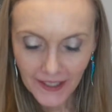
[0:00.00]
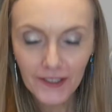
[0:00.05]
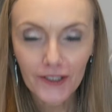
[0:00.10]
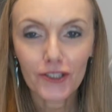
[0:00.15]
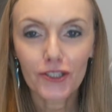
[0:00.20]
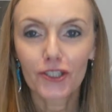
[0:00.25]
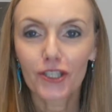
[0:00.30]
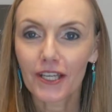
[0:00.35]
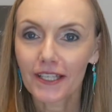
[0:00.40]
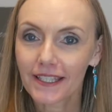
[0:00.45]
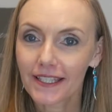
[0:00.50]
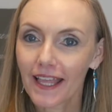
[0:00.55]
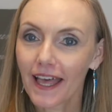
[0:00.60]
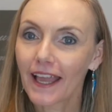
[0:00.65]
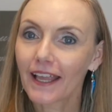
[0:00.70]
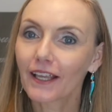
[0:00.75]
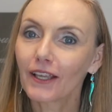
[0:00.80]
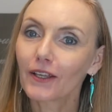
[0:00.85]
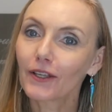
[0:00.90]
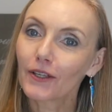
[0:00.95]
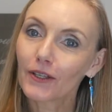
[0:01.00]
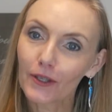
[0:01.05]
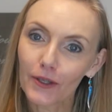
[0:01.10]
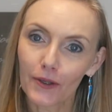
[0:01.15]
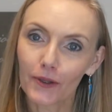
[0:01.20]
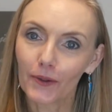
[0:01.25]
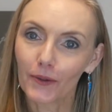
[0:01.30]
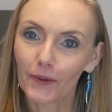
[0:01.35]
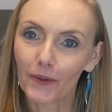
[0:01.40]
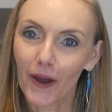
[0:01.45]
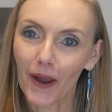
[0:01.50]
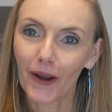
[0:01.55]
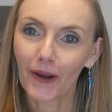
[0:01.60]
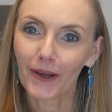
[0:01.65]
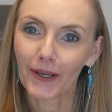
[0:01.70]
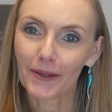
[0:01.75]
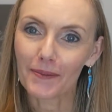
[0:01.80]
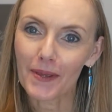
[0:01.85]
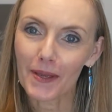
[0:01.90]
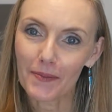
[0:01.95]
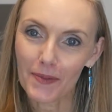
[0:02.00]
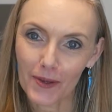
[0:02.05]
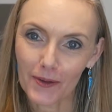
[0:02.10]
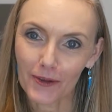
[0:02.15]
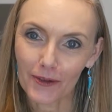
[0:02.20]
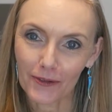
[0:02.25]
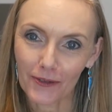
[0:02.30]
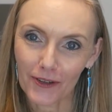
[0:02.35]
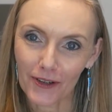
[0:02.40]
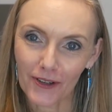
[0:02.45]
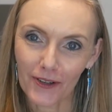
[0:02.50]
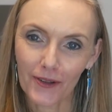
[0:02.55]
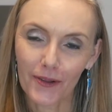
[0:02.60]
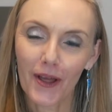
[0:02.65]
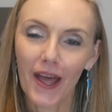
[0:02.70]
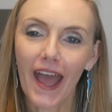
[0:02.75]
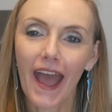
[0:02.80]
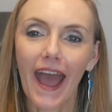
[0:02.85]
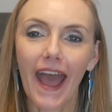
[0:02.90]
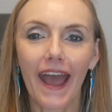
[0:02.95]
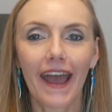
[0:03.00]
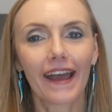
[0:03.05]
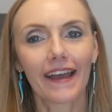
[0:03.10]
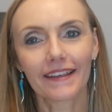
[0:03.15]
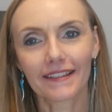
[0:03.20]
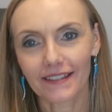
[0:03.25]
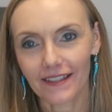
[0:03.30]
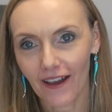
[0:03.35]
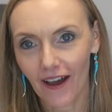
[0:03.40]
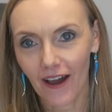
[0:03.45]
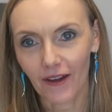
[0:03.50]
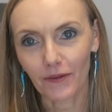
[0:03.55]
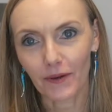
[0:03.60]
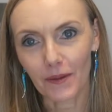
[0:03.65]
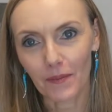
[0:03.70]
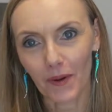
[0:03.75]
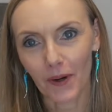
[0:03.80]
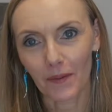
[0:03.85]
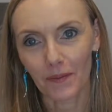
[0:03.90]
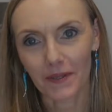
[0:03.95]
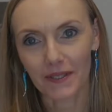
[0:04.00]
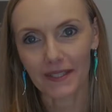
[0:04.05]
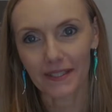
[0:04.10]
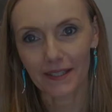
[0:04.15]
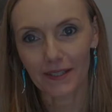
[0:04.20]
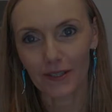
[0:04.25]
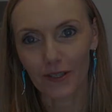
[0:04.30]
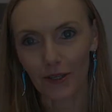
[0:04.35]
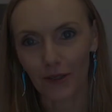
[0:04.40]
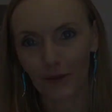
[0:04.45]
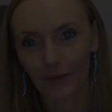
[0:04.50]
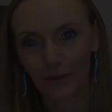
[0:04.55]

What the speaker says: Just like you are going to be beautiful as God repurposes you.